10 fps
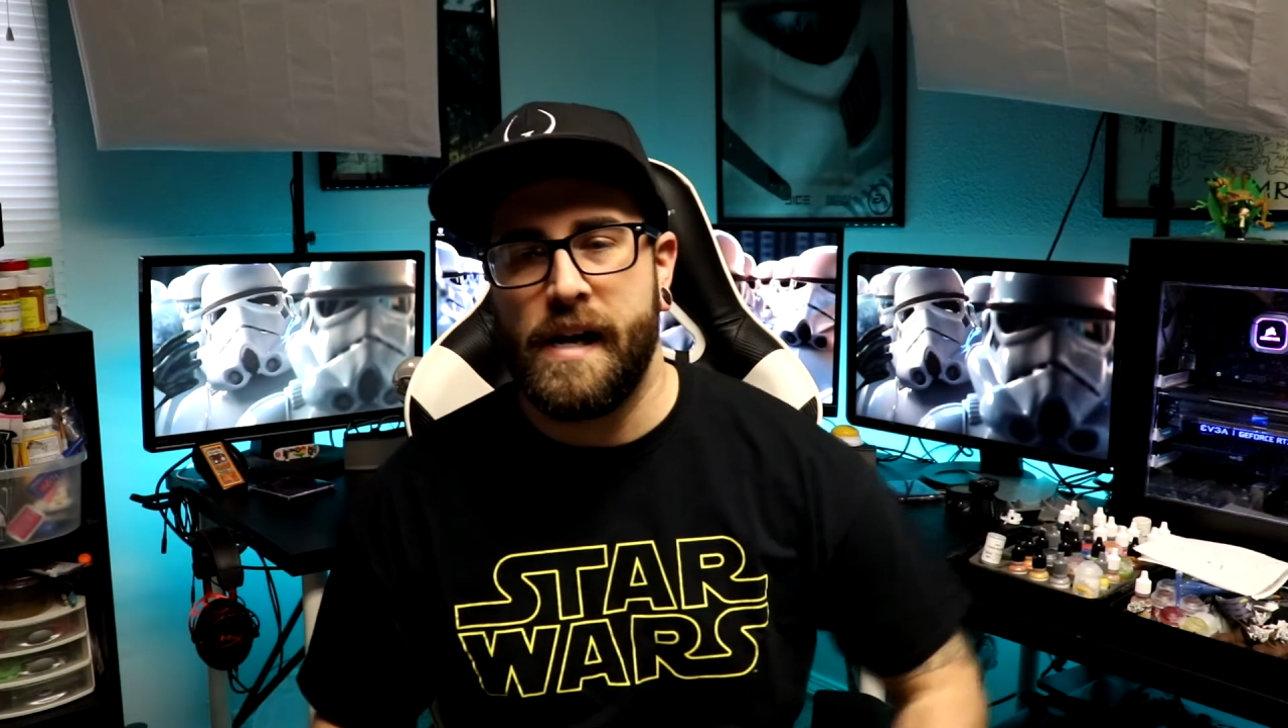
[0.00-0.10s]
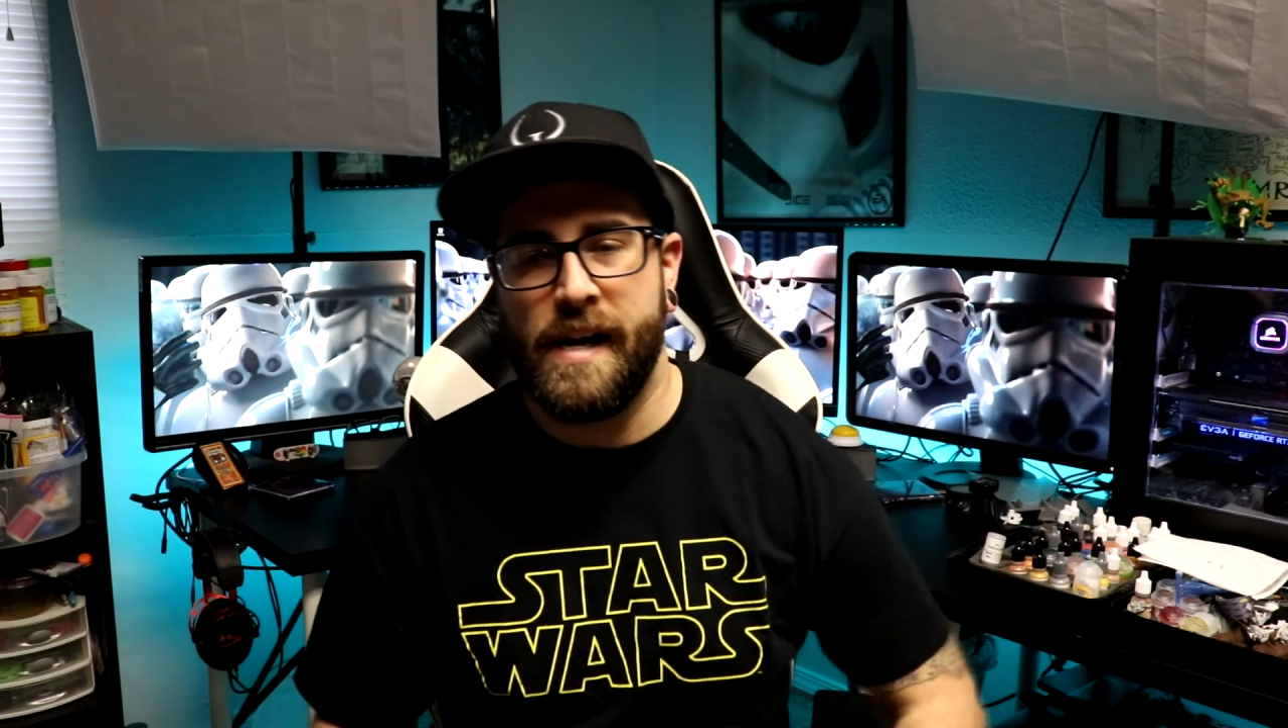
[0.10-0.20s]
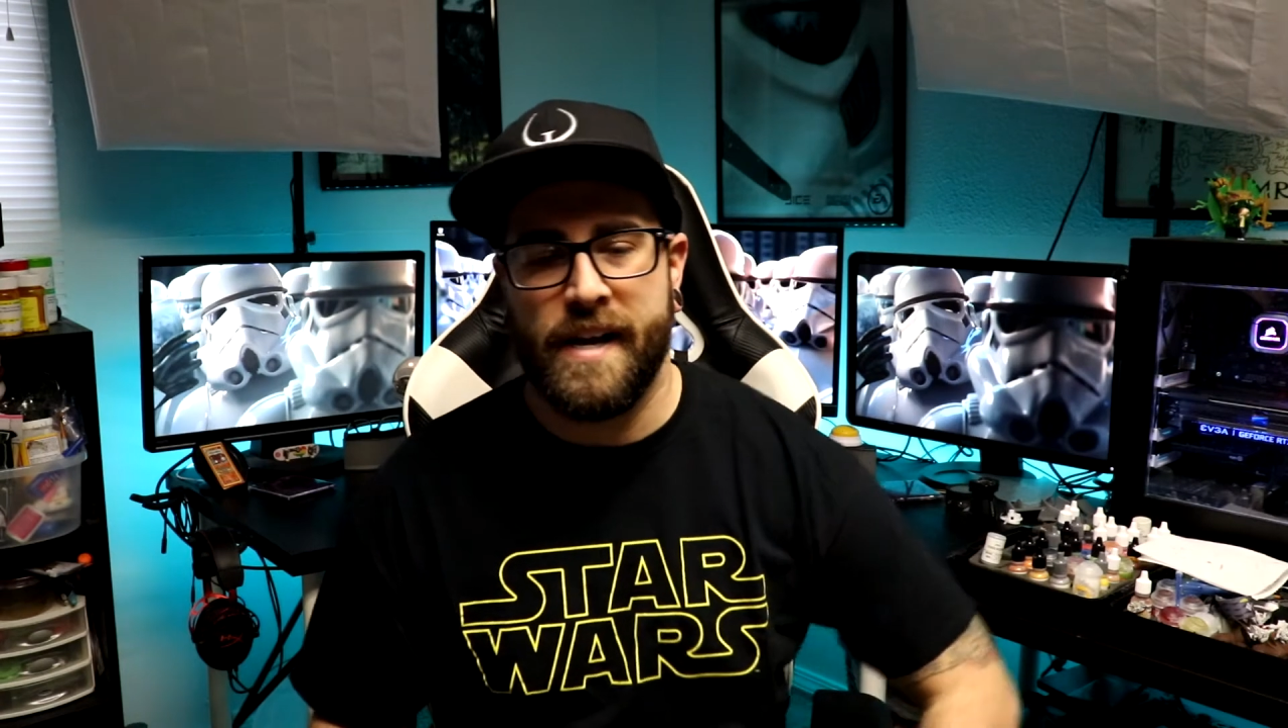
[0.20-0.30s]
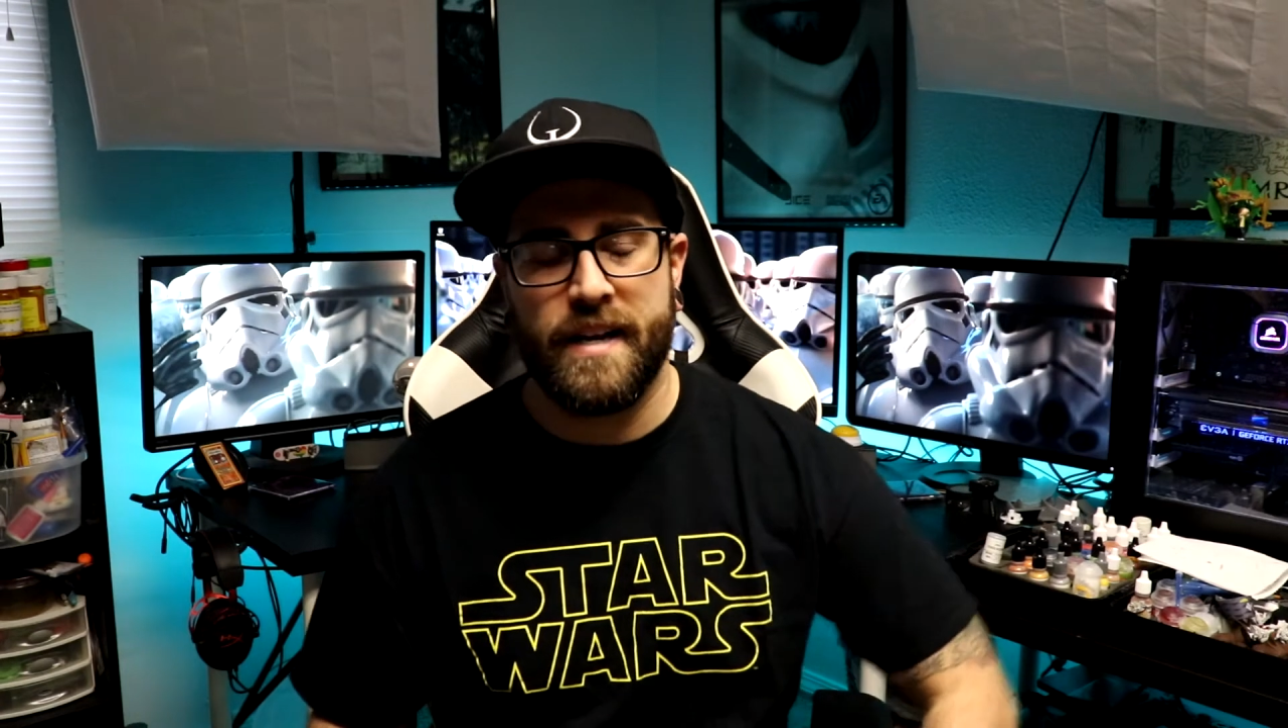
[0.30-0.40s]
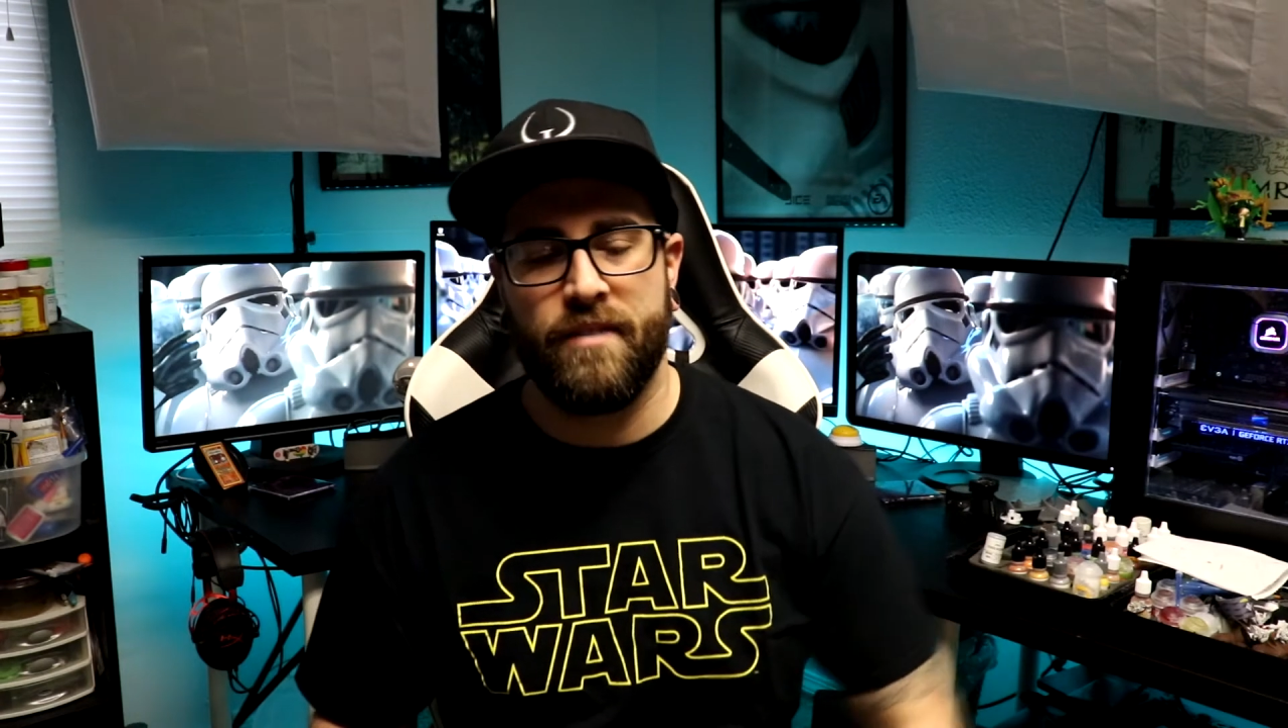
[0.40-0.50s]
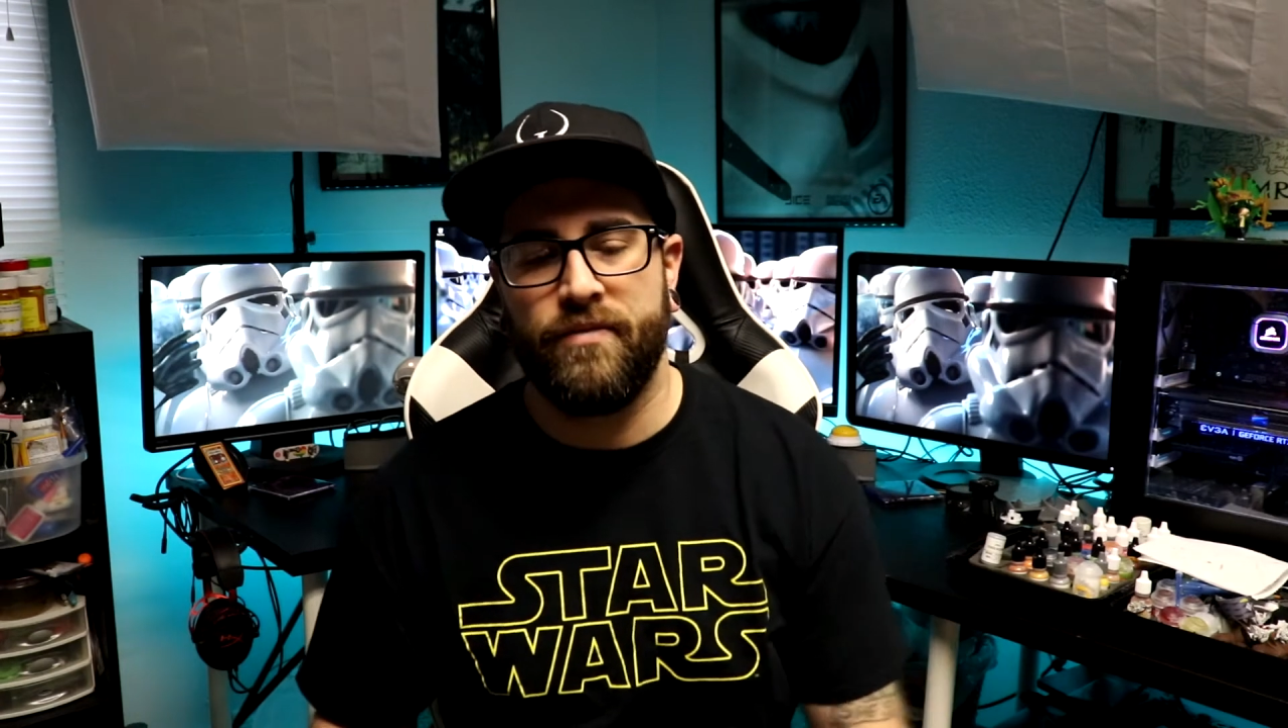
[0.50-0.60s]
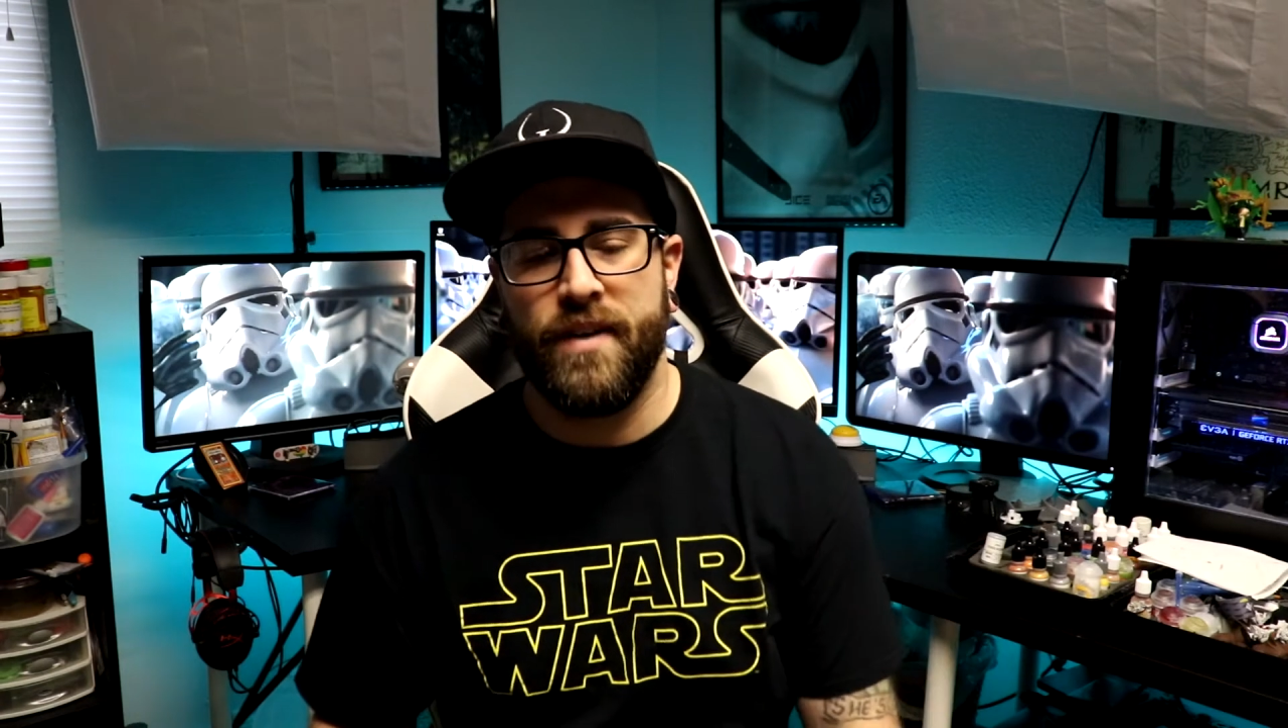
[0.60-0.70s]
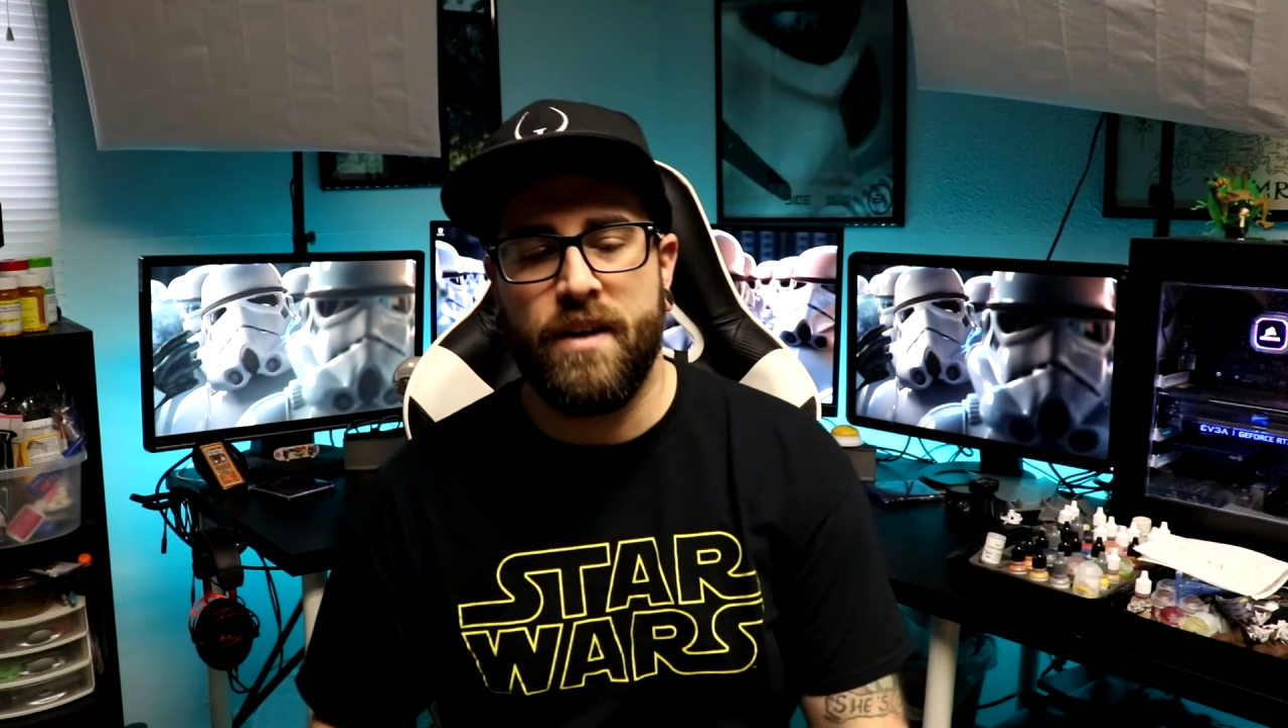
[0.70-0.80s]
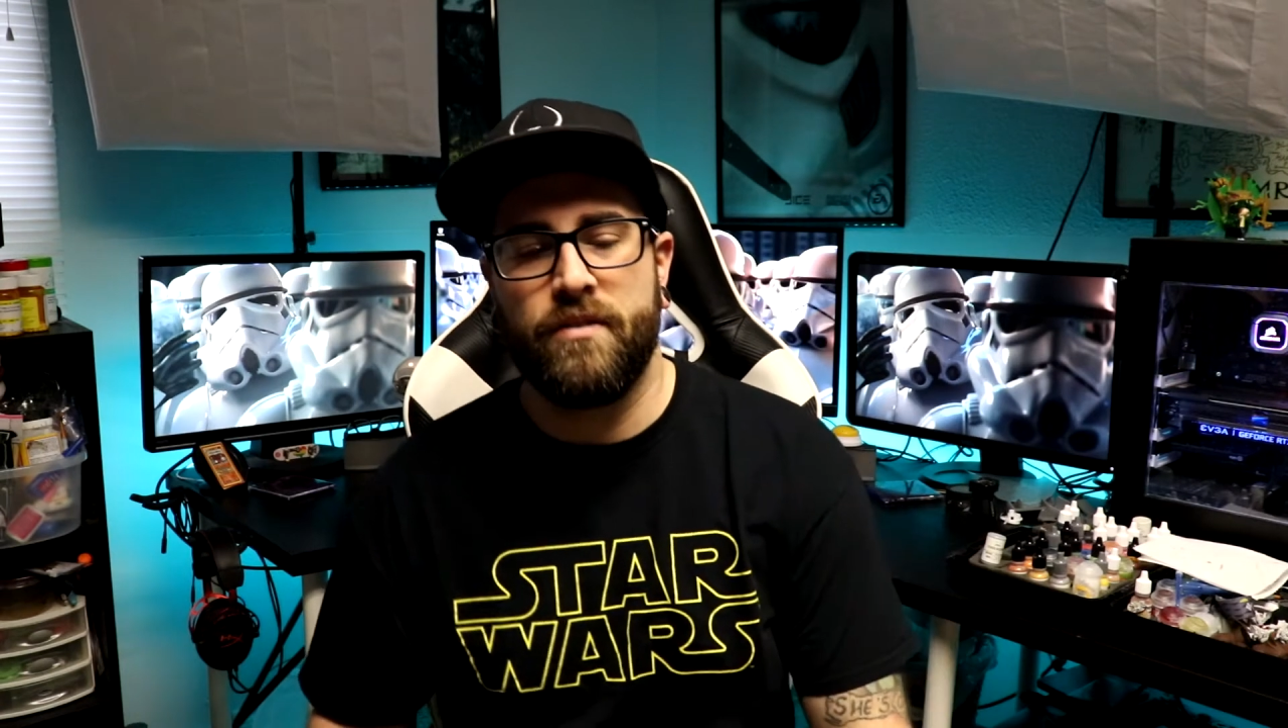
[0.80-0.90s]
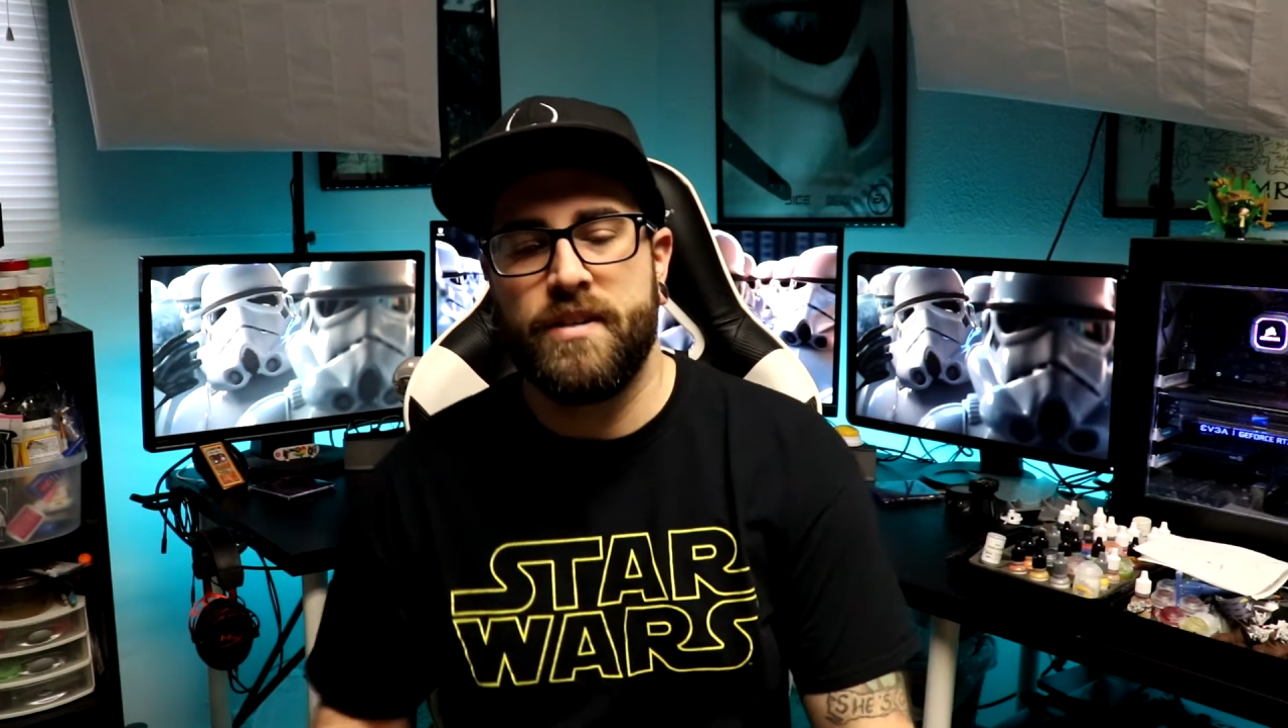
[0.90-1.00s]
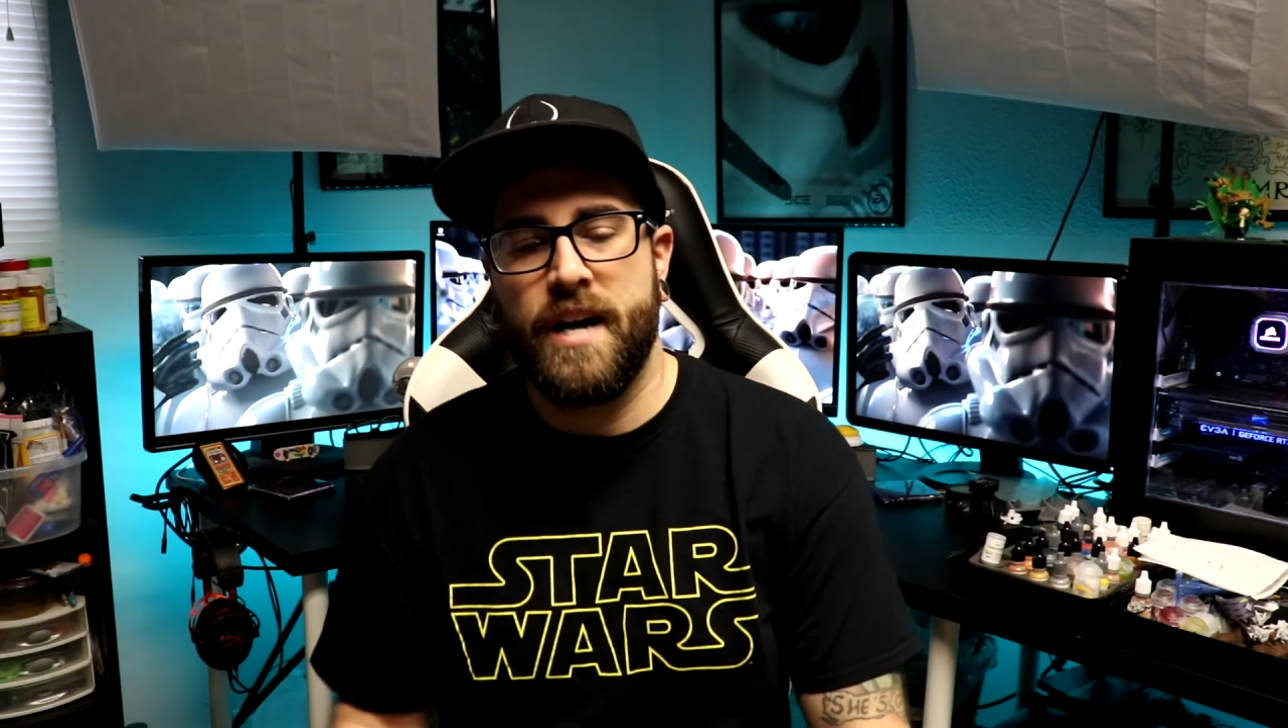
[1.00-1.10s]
And I found